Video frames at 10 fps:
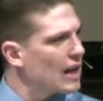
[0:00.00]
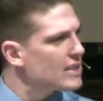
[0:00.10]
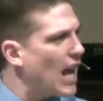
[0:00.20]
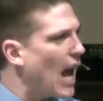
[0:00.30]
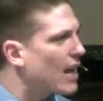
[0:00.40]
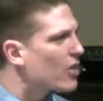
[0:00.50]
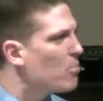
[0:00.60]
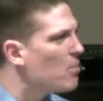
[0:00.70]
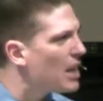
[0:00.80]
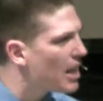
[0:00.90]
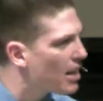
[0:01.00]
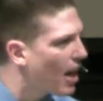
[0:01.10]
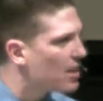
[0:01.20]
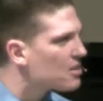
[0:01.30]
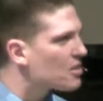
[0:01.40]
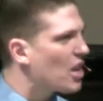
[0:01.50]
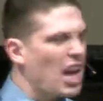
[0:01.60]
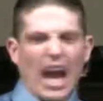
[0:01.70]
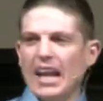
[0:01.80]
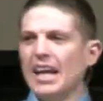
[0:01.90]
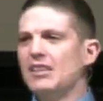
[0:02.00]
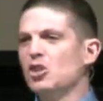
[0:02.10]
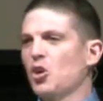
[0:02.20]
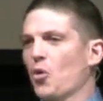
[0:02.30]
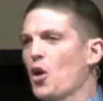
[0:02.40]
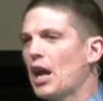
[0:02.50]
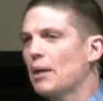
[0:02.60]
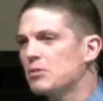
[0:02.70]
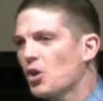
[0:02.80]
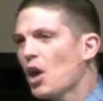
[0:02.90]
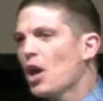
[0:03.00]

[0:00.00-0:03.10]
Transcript: to attack the Midianites, and he screams,